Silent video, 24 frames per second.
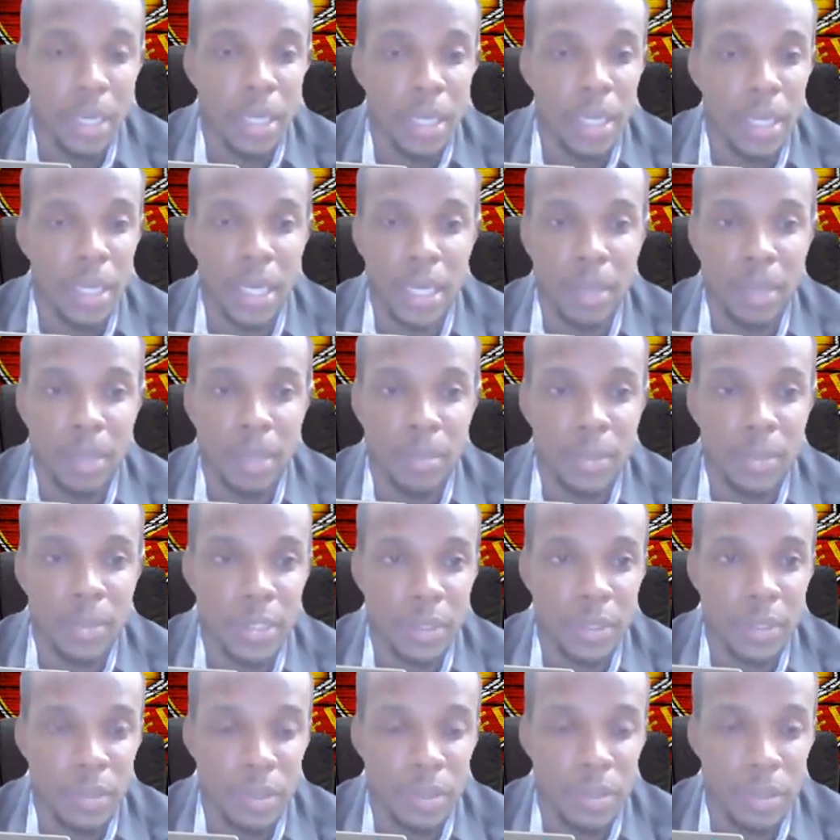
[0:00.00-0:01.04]
games.
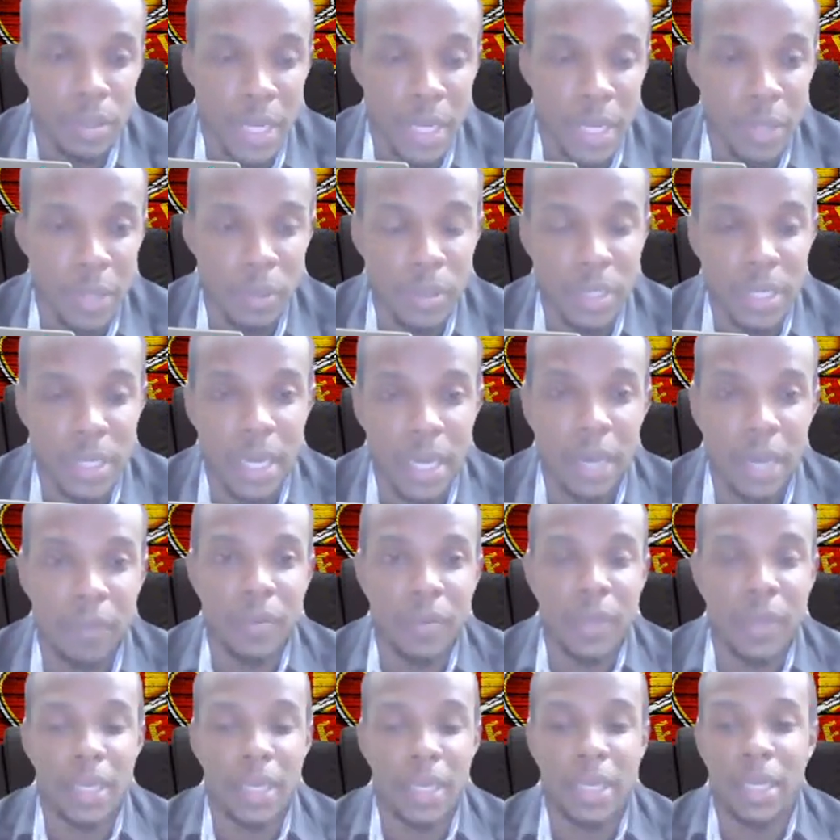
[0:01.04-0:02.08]
So I don't think I have
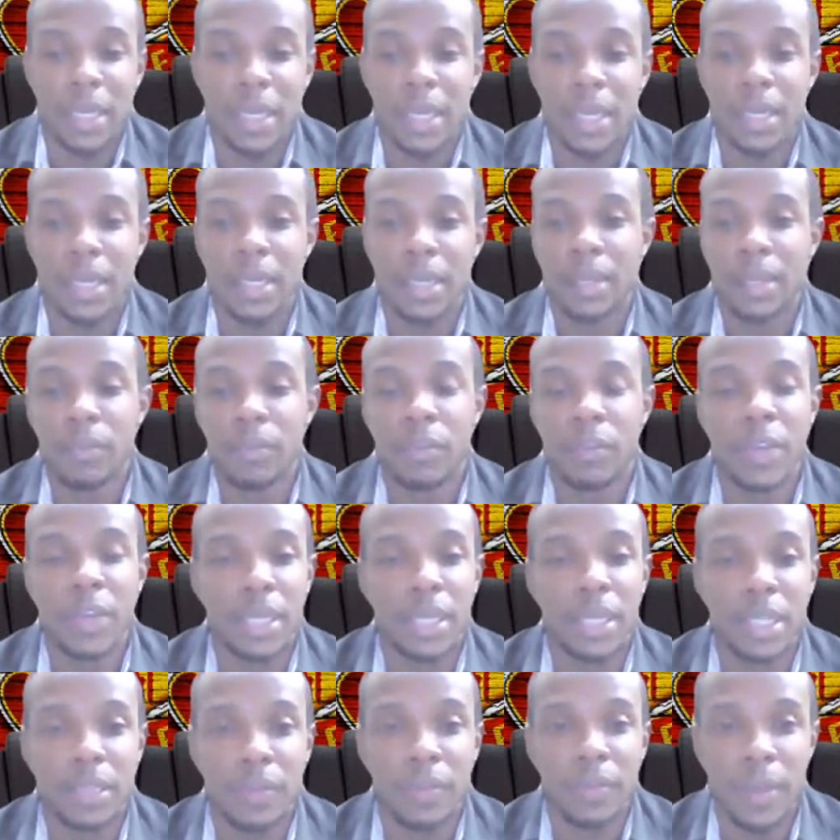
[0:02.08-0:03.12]
any
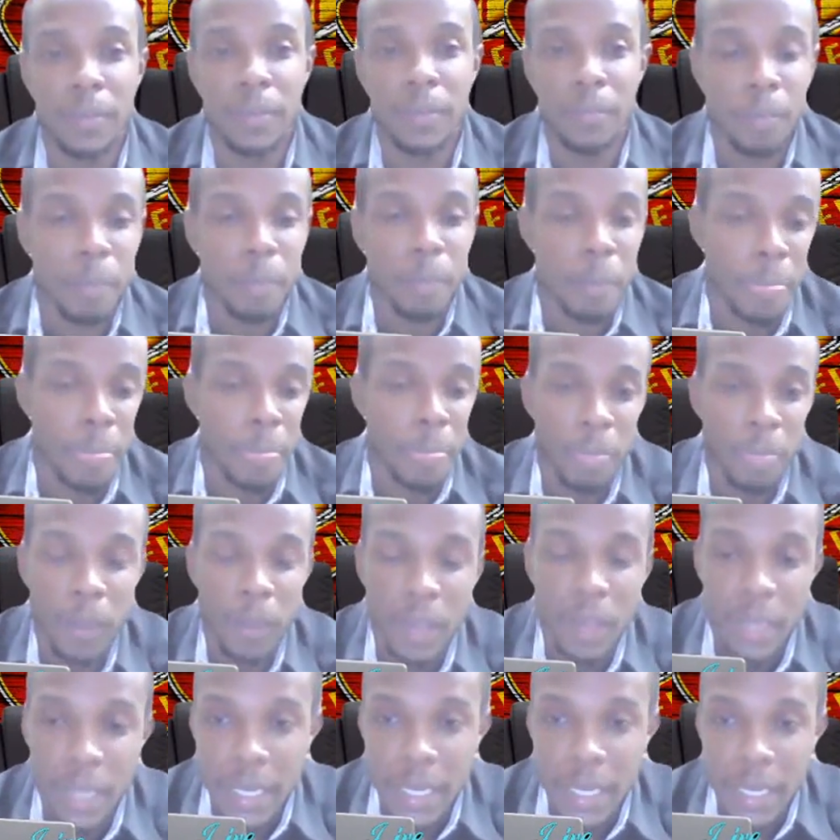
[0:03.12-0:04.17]
ratings for them.
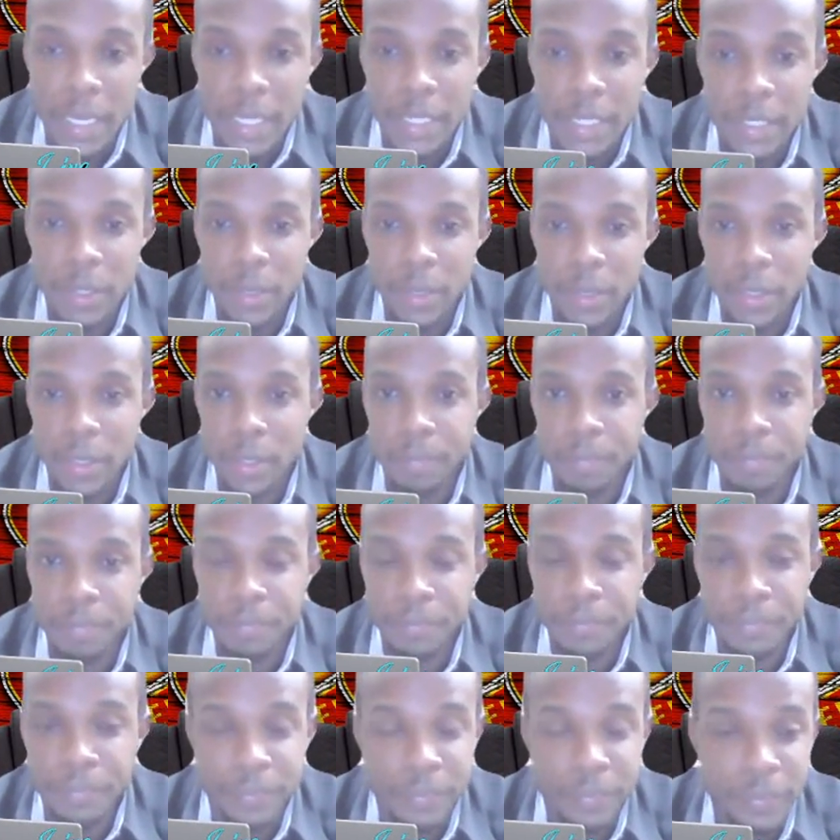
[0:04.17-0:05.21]
So
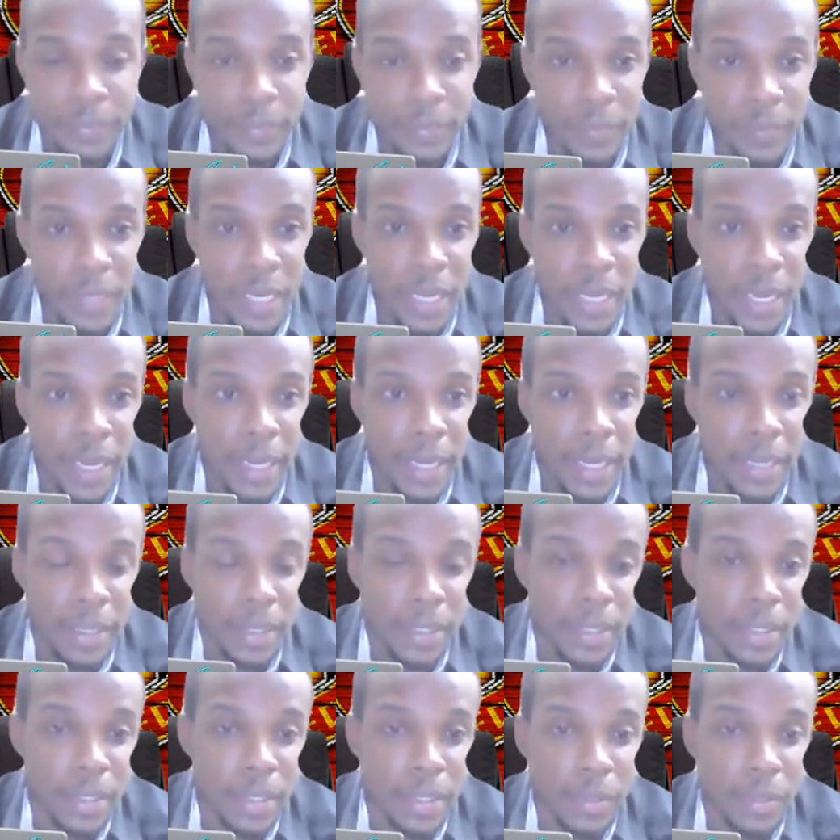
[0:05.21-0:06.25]
yeah,
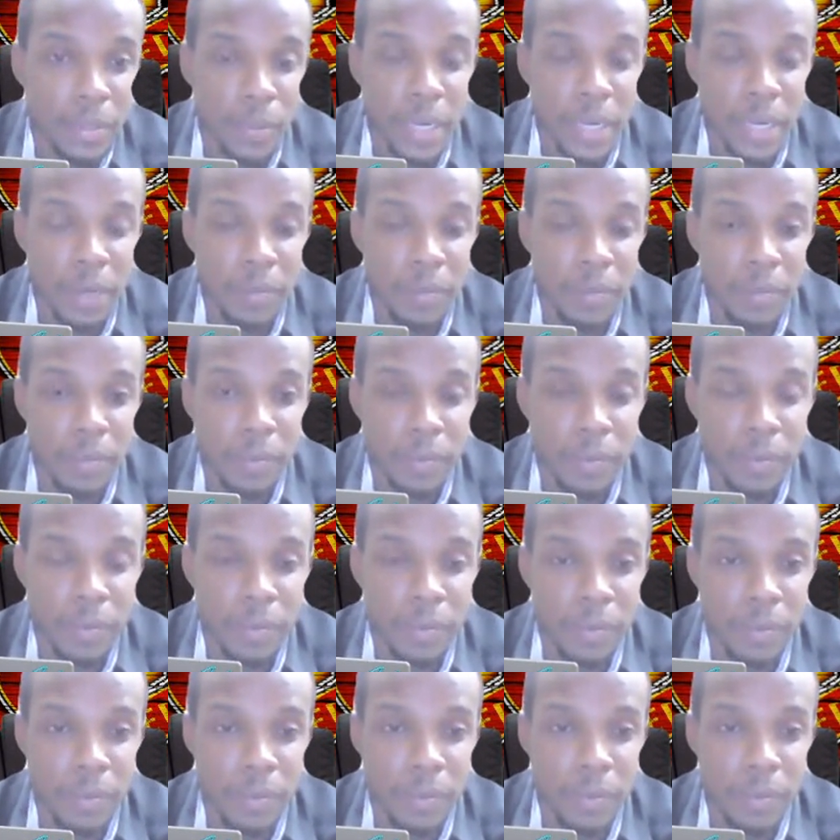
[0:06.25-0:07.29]
we have
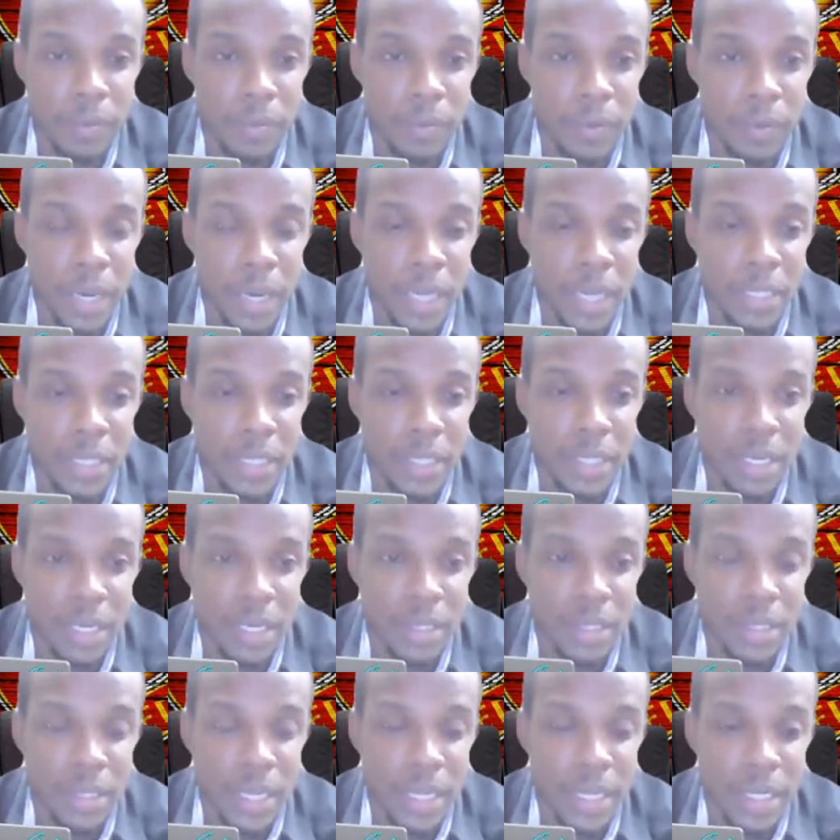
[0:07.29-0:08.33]
Arsenal
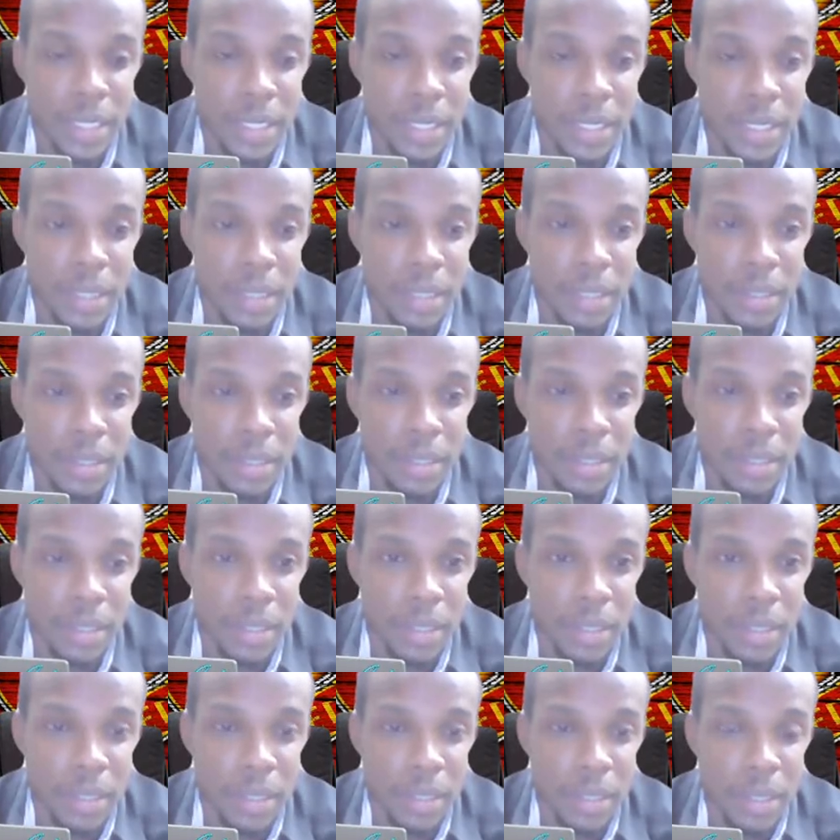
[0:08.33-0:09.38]
Saturday.
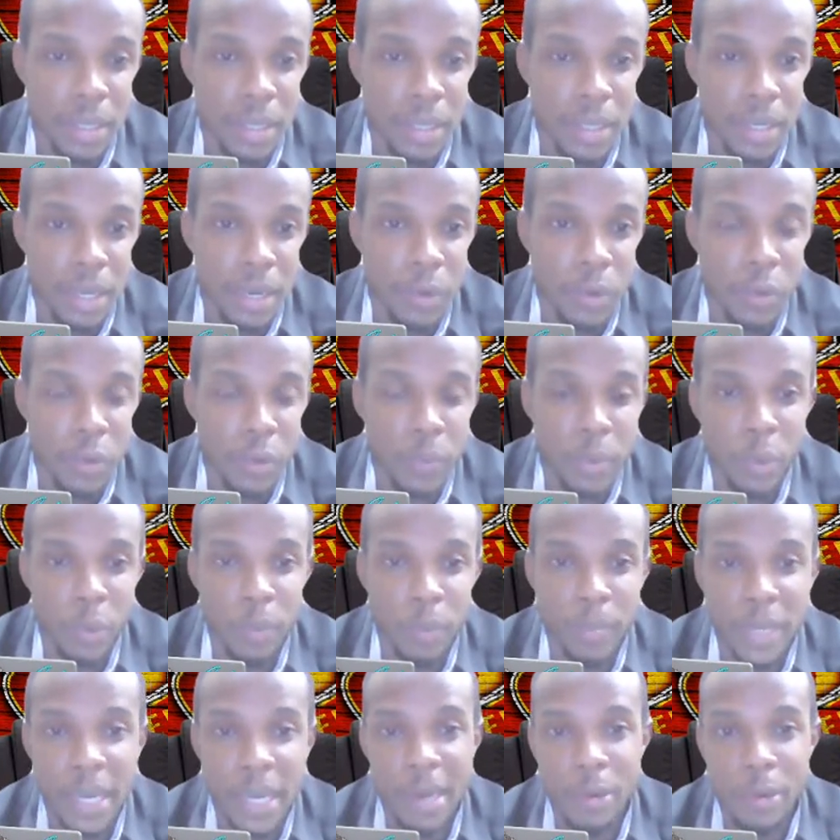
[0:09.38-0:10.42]
I hope it
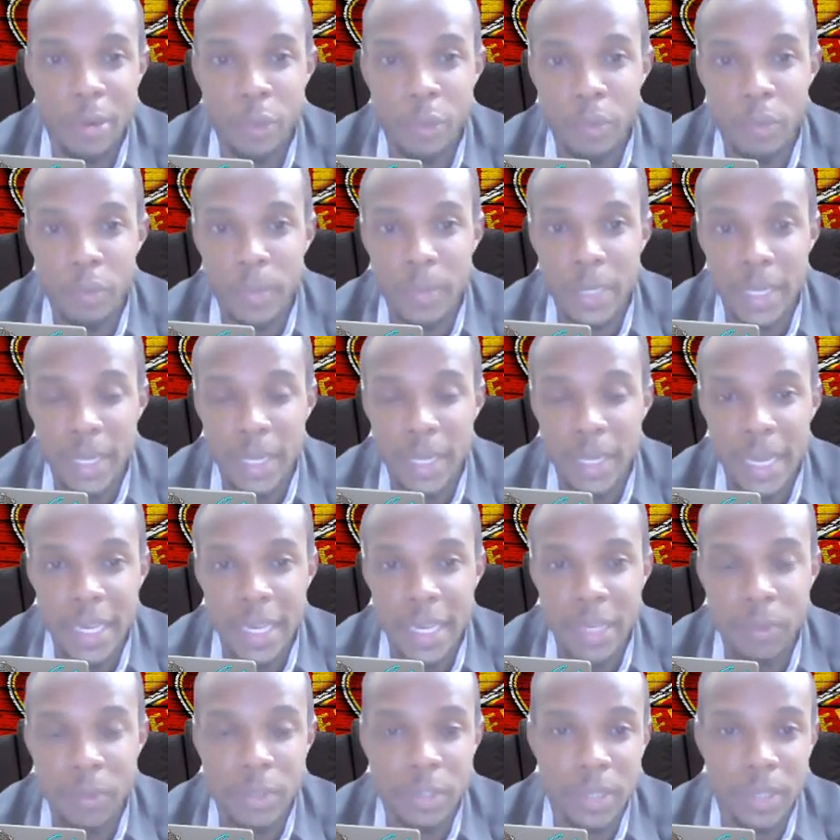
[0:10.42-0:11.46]
won't be a gloomy day like
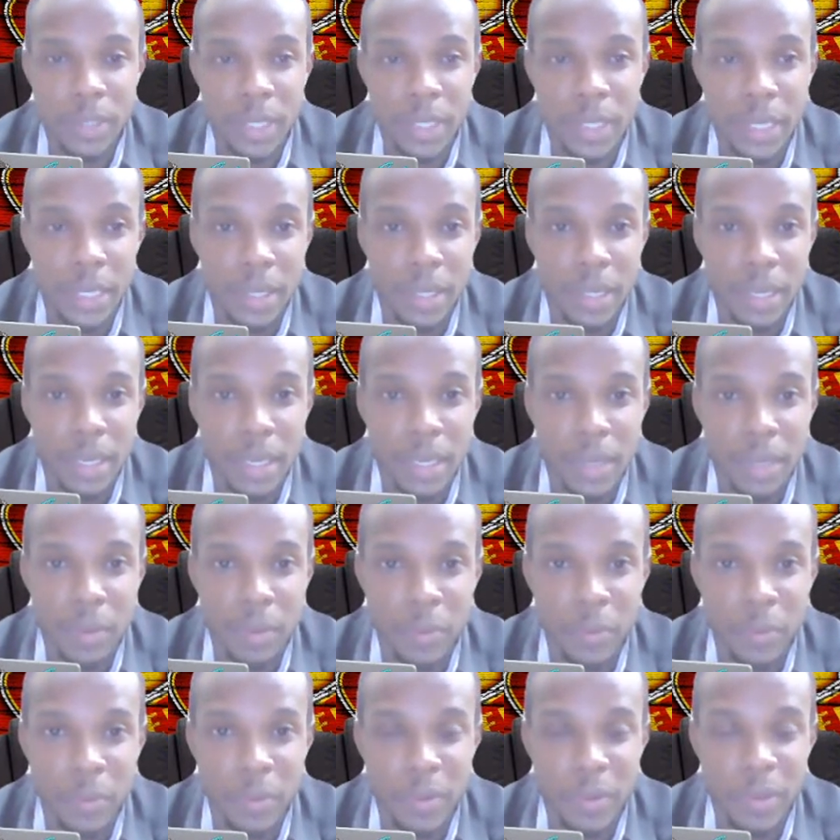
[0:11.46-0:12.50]
it was today.
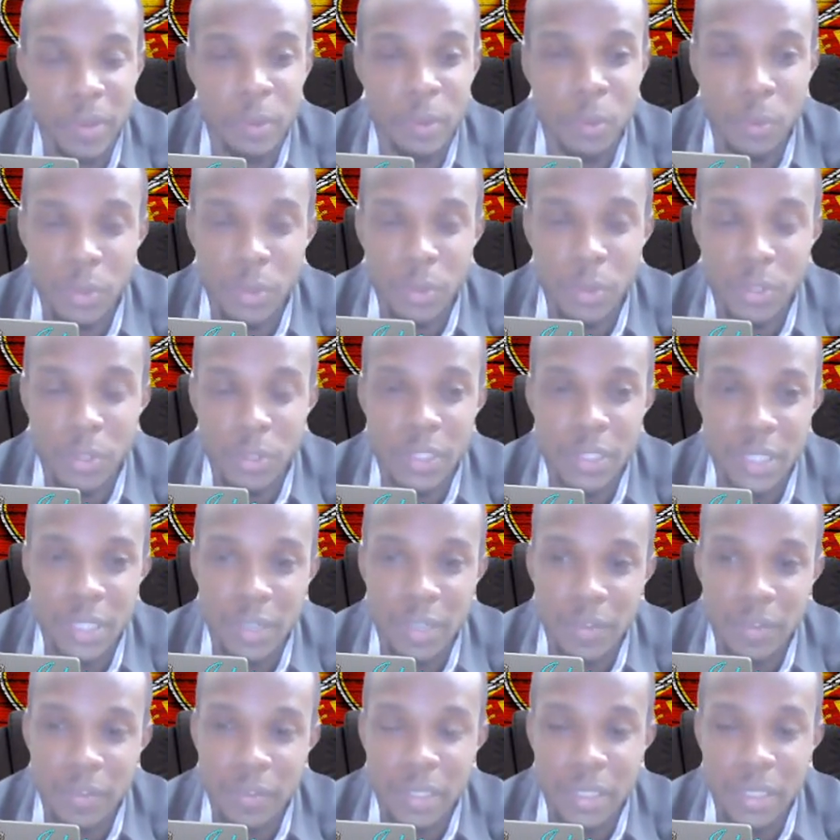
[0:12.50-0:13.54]
Lose to
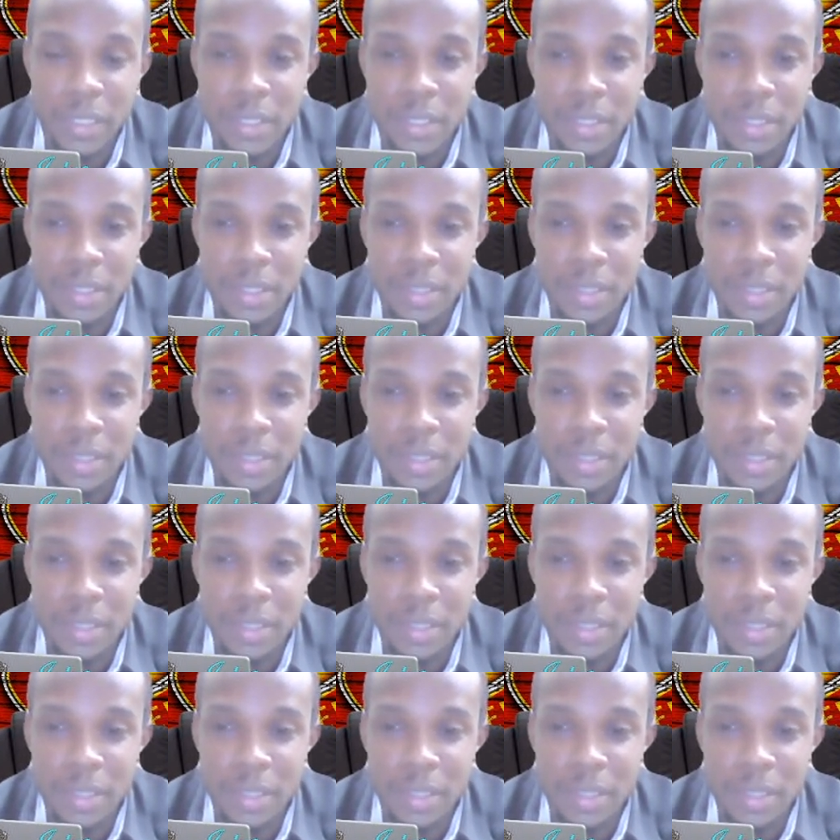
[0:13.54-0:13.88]
Sheffield?